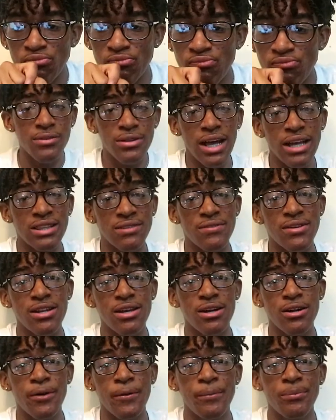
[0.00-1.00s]
If you like the
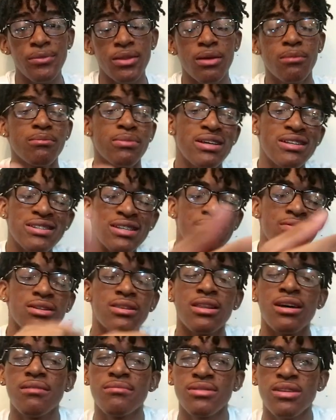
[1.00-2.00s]
video, please give it a
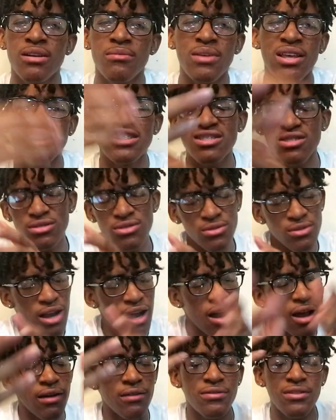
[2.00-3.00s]
thumbs up and
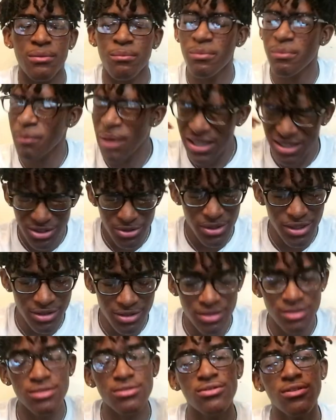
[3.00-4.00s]
subscribe, and make sure you hit
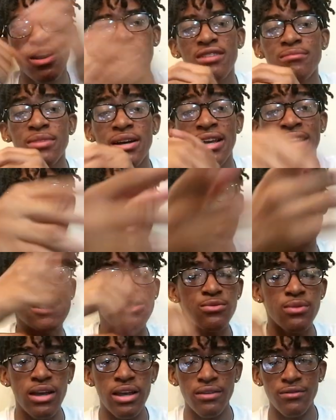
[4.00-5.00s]
the subscribe button. Catch
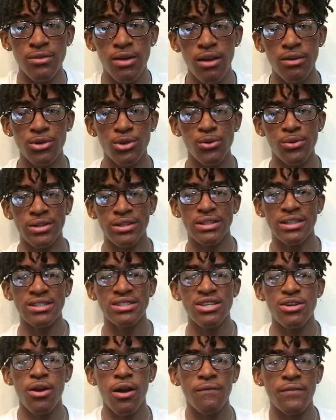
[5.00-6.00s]
the wave. You already know what it
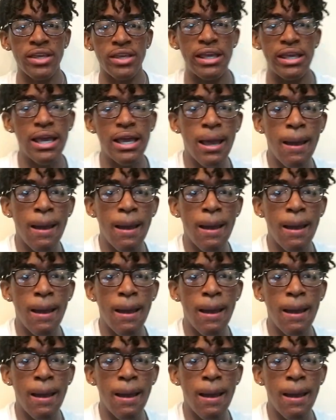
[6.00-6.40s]
is. ERV.